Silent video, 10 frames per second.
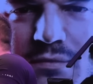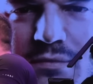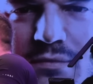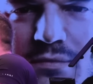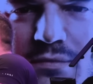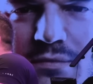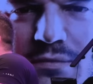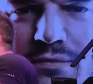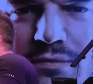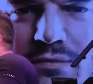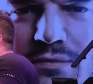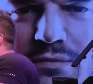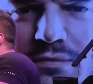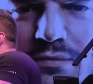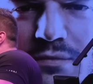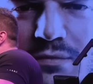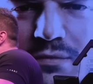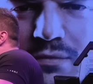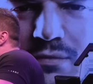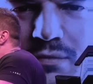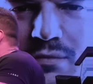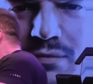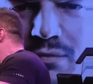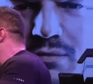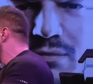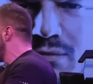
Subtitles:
The person shown says nothing.